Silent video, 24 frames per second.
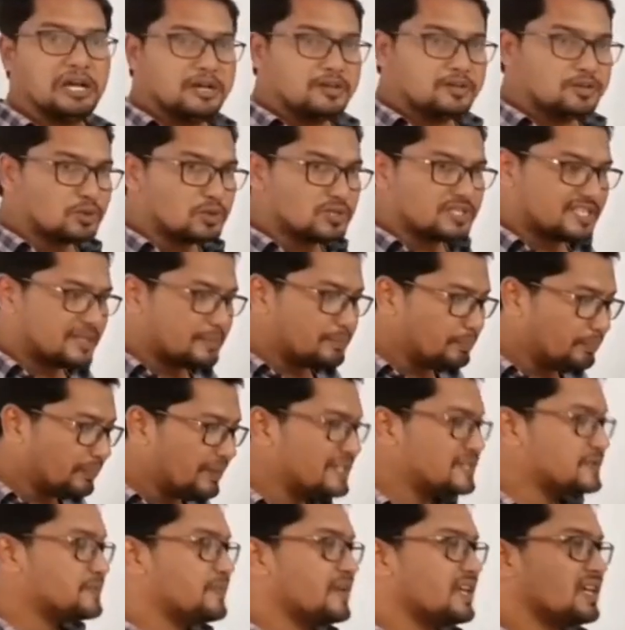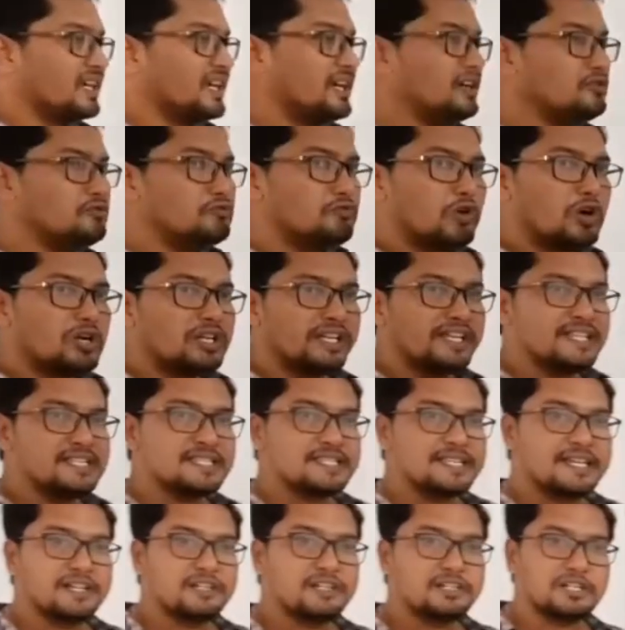So, simply speaking, what
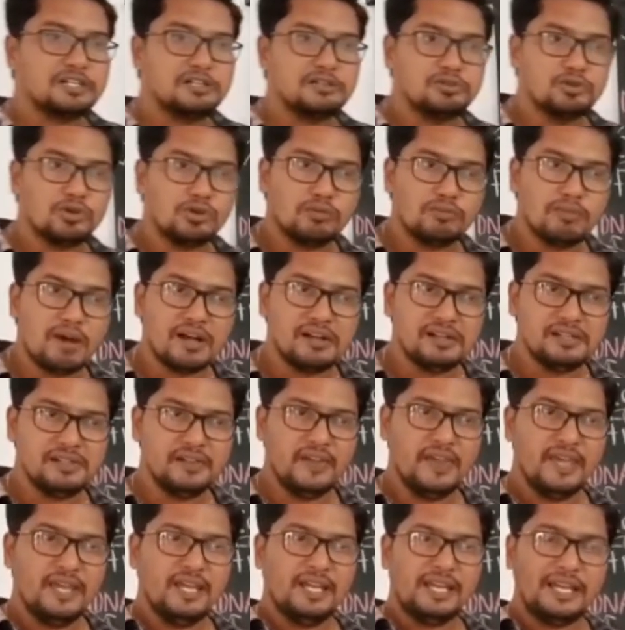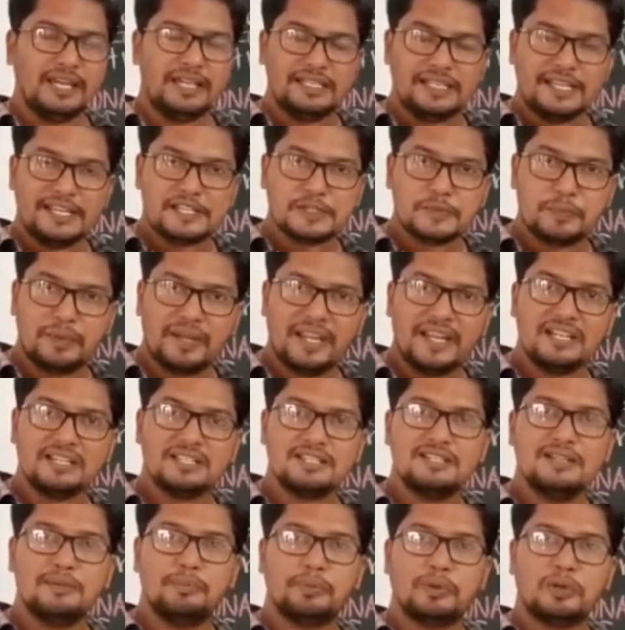is central dogma? It
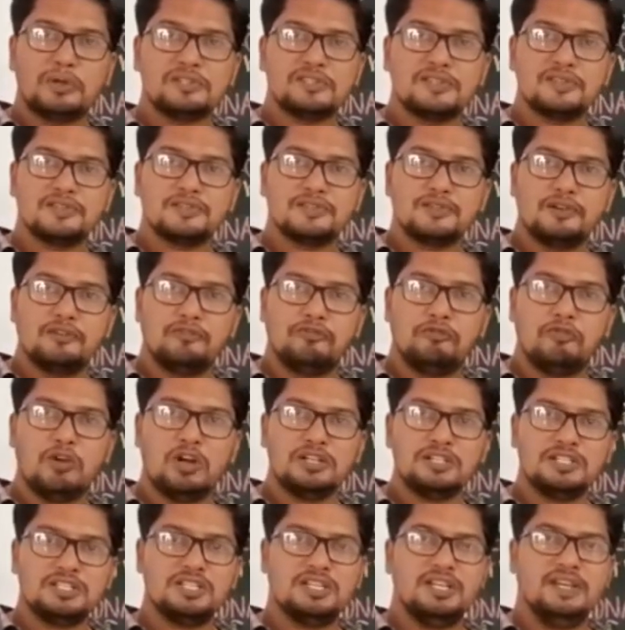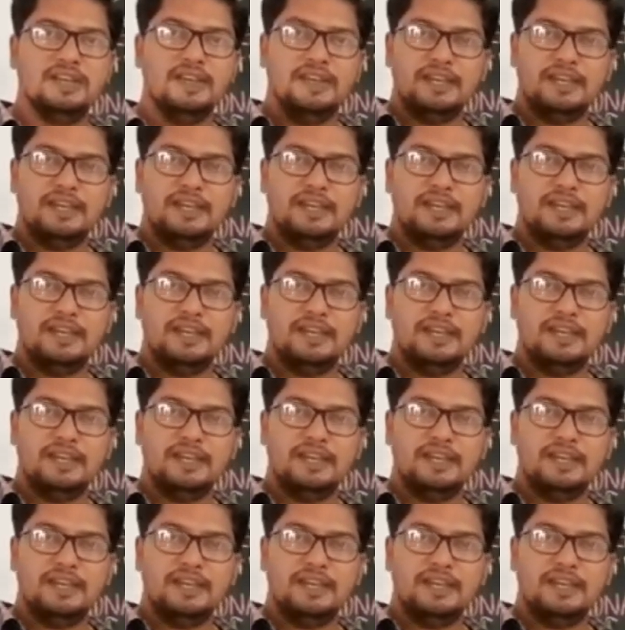explains the process of what?